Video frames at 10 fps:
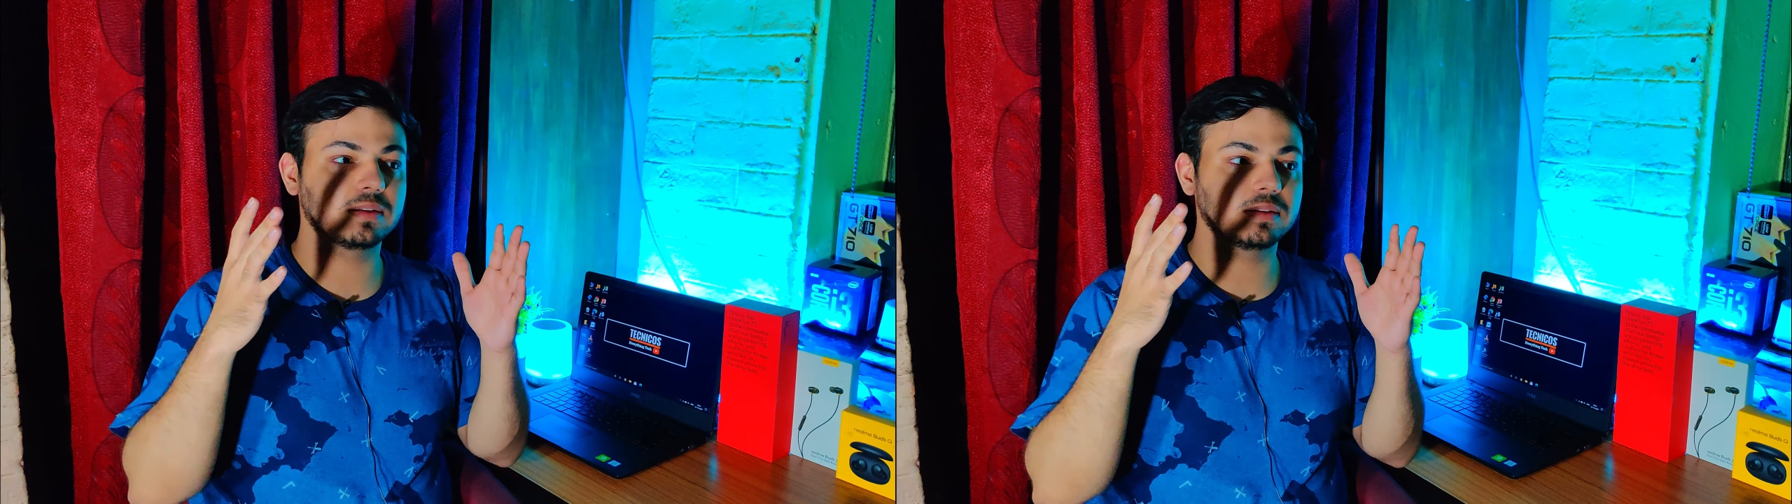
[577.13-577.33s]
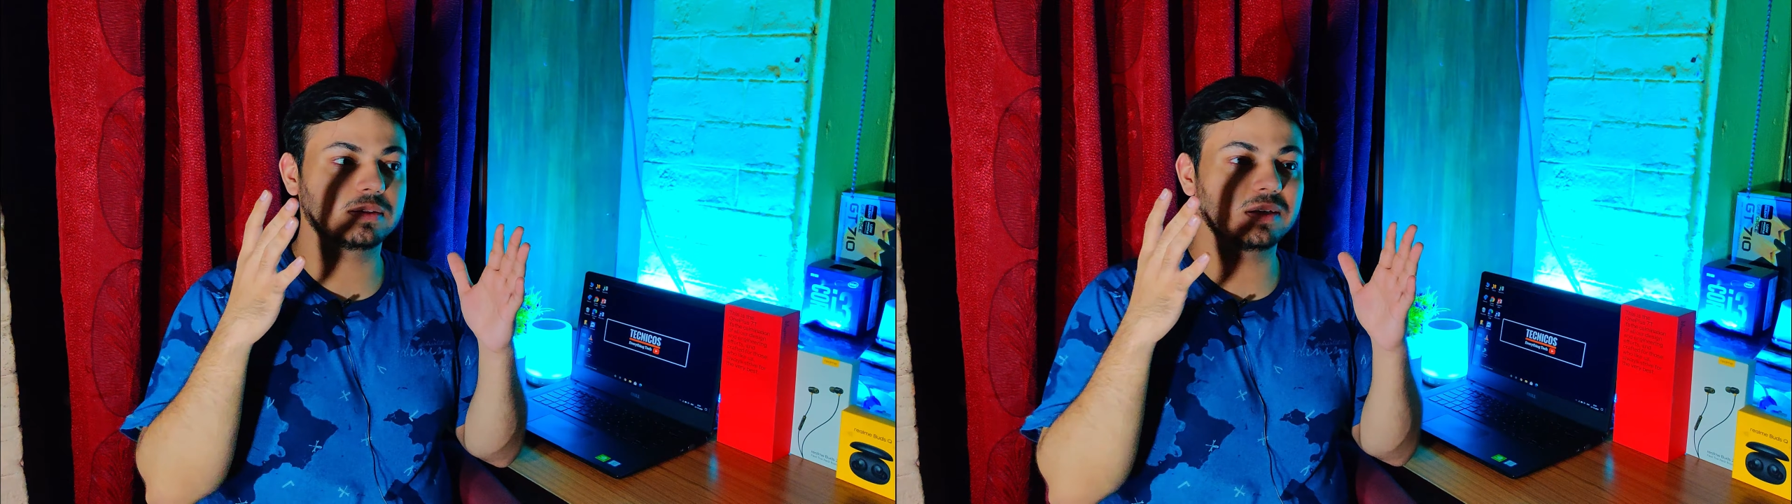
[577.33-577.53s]

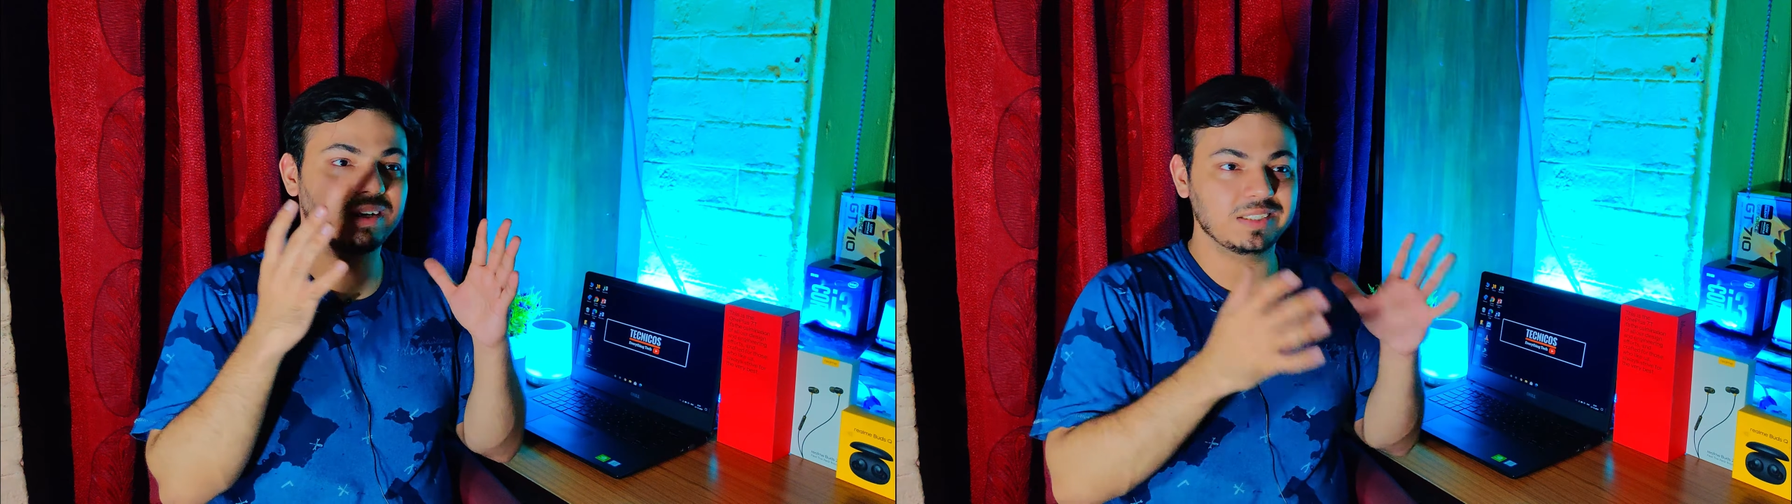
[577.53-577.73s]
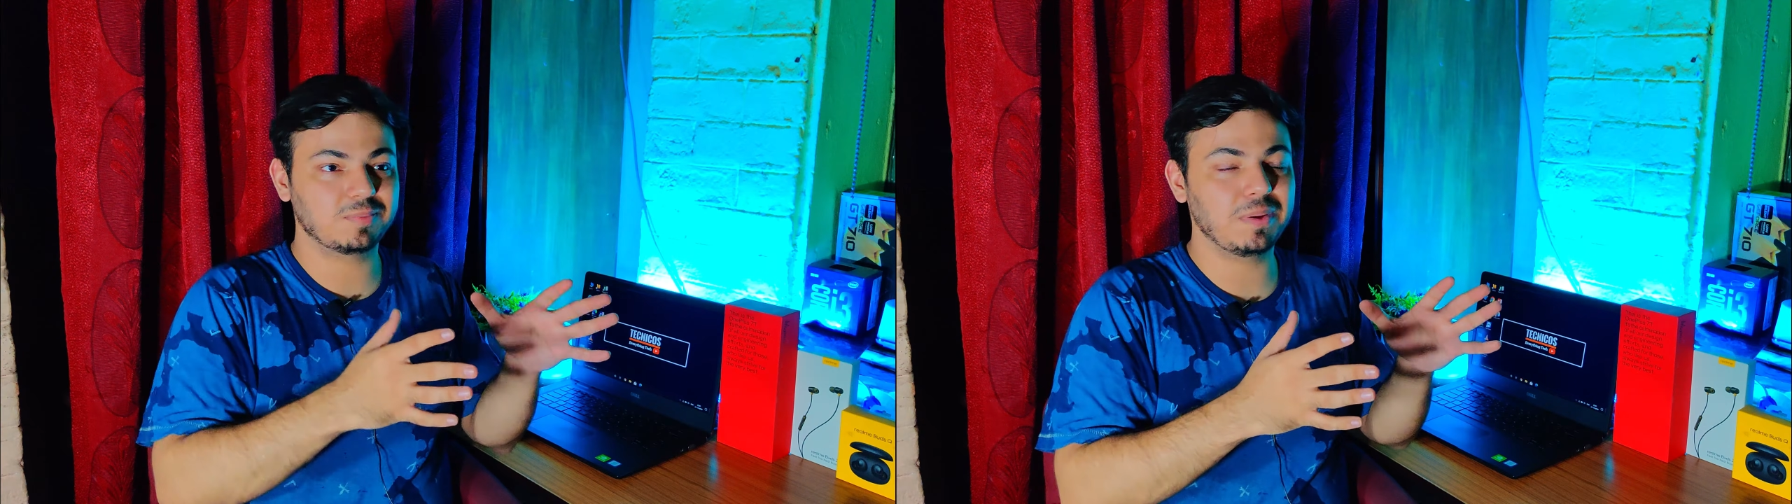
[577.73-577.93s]
the
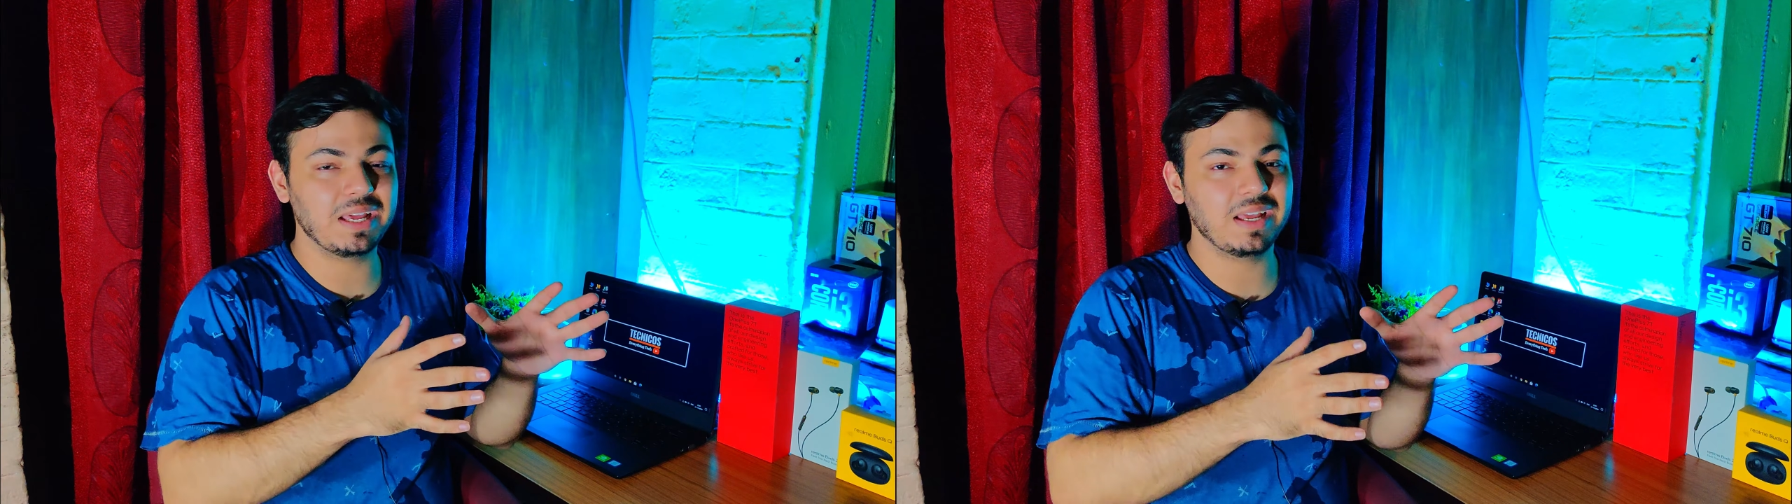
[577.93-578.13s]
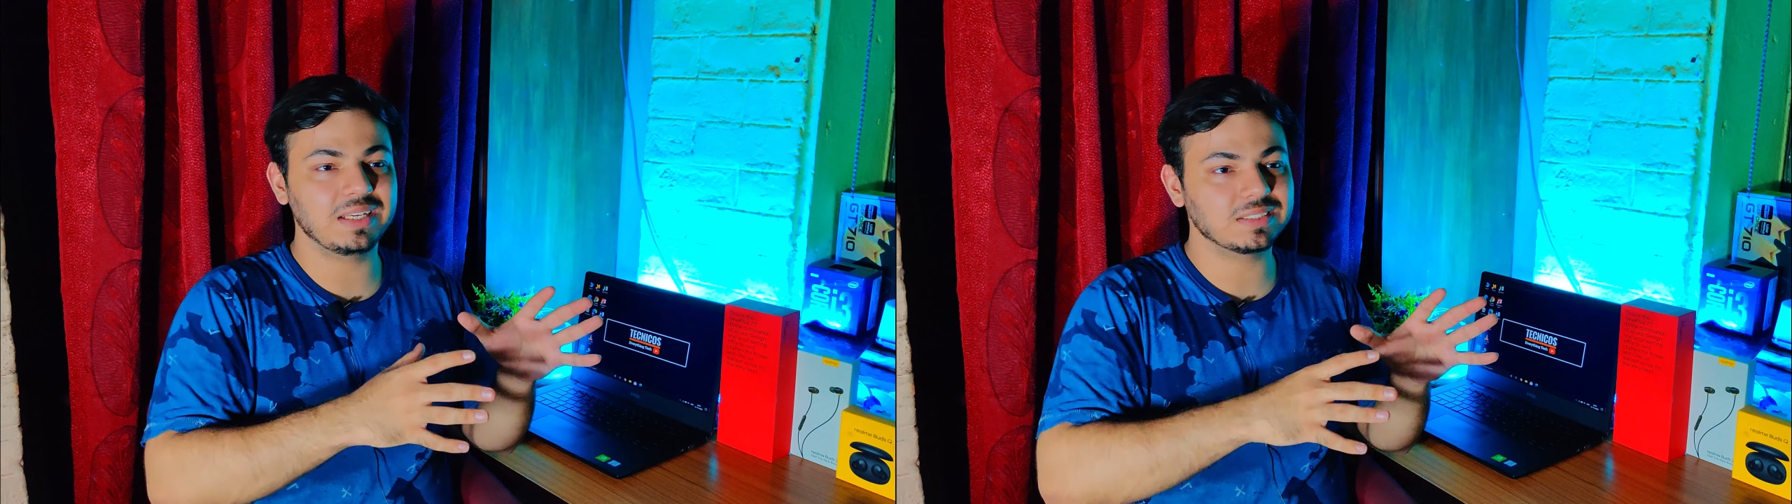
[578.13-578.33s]

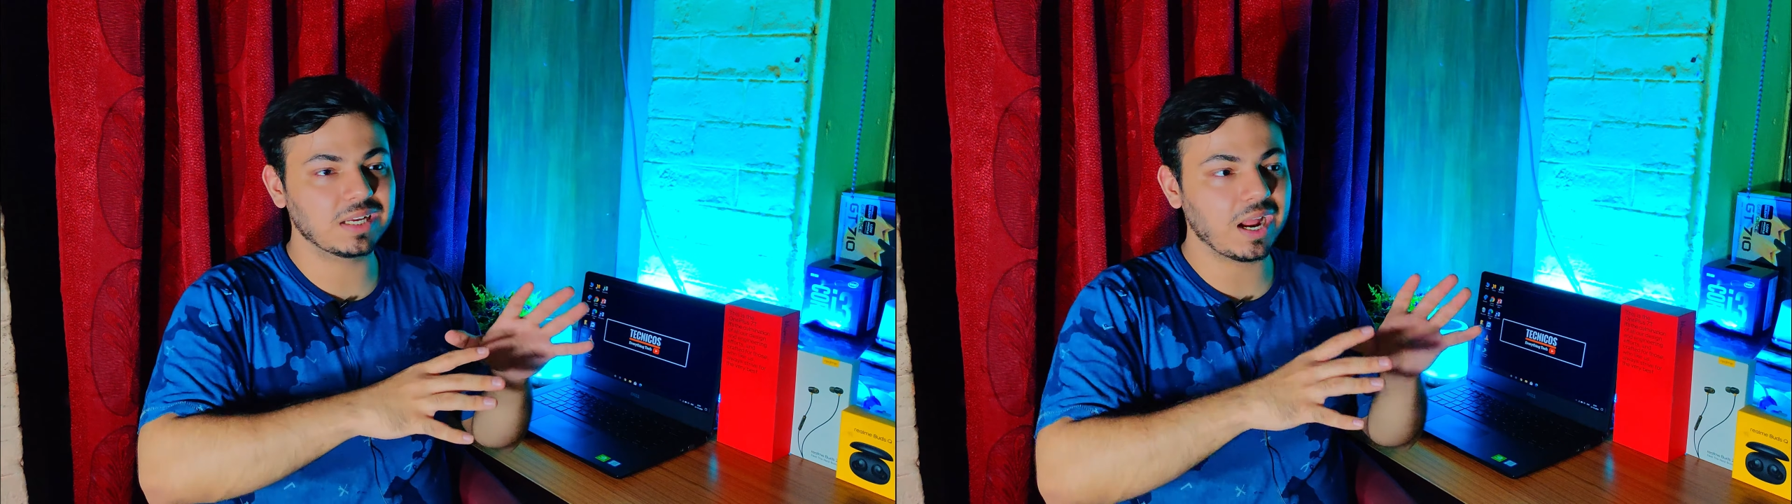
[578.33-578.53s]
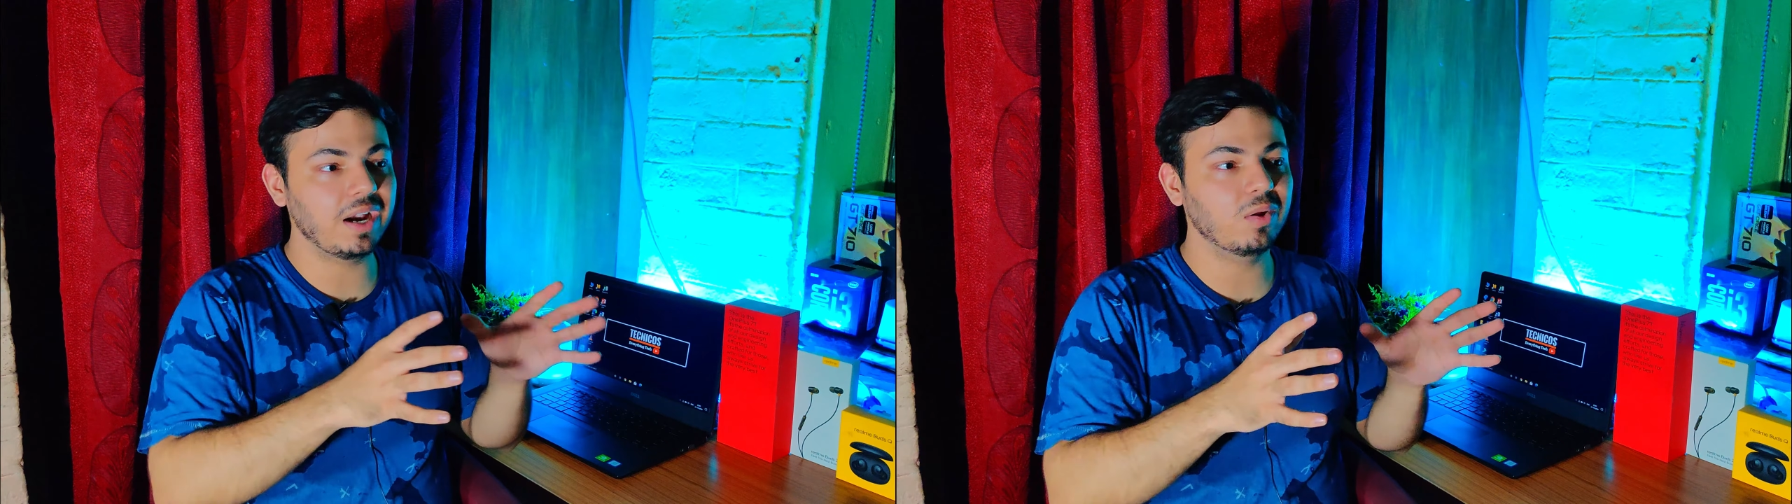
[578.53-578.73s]
display is
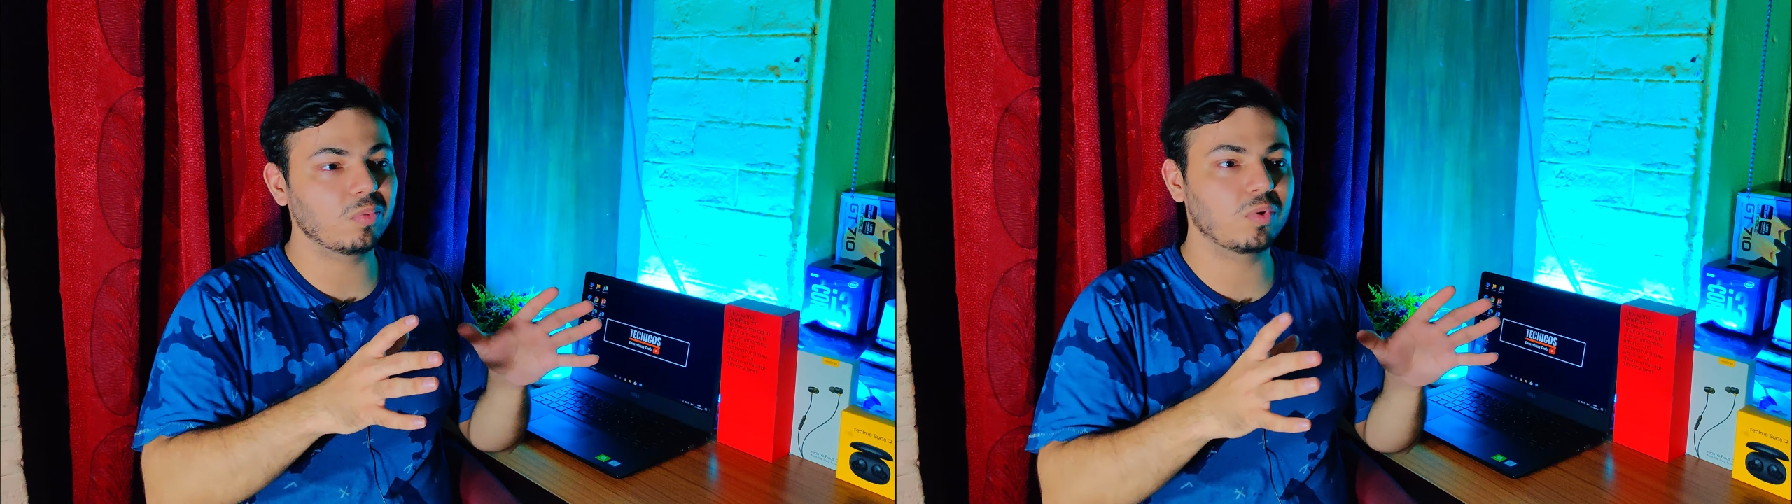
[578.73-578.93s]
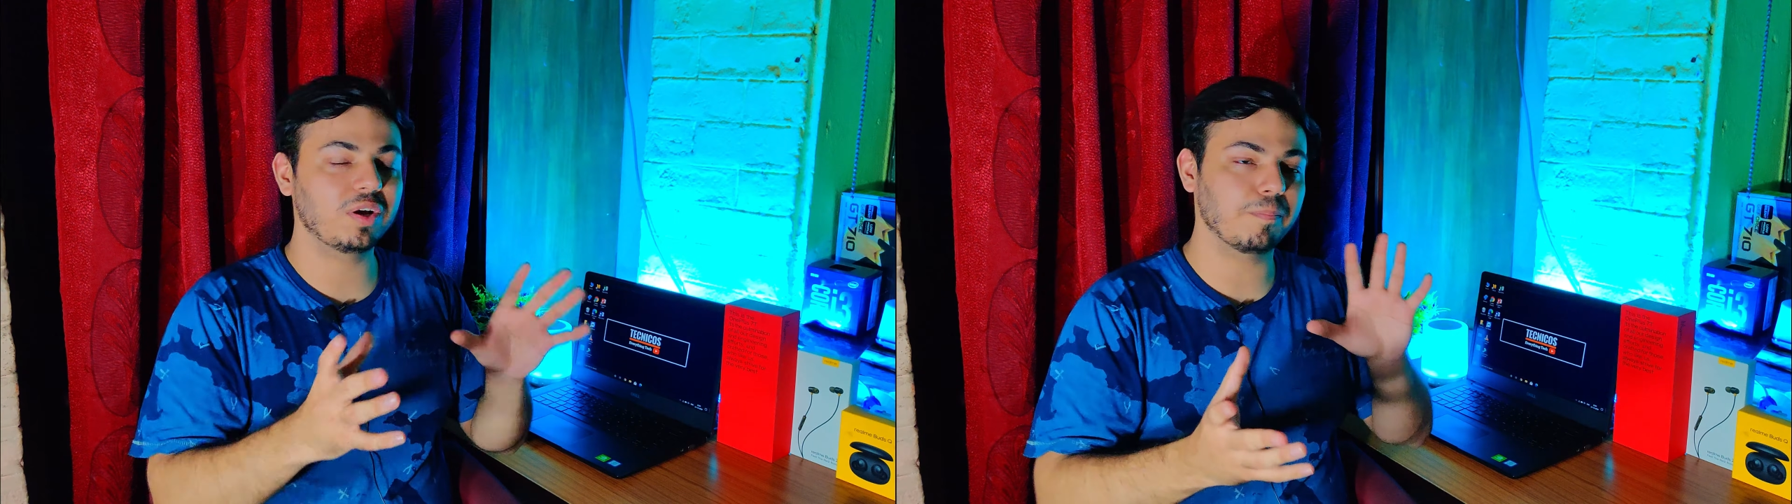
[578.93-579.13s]
kind of what